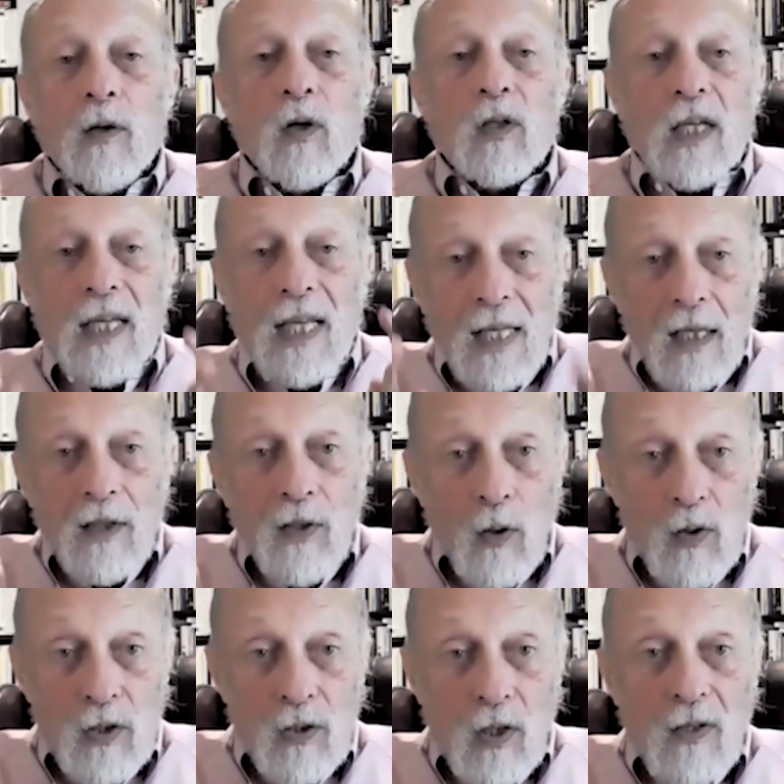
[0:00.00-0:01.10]
order to heal
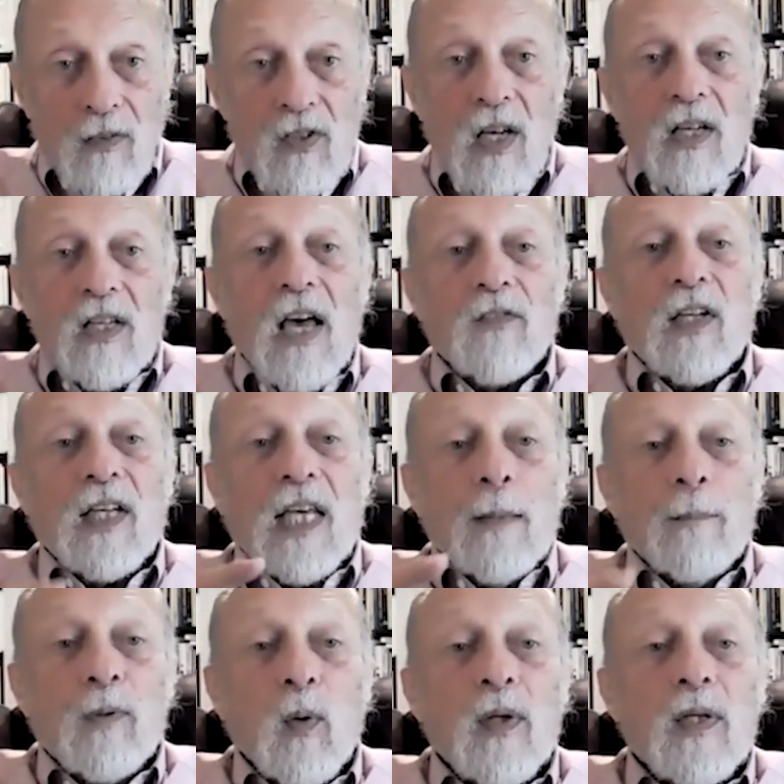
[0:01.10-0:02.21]
those nerves, you have to
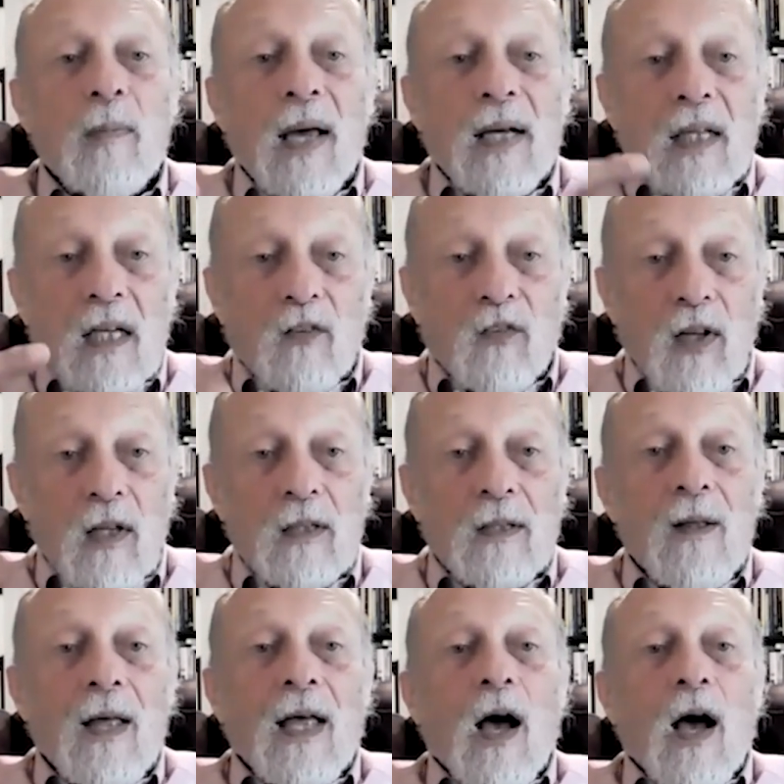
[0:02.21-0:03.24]
keep doing the magnetic field.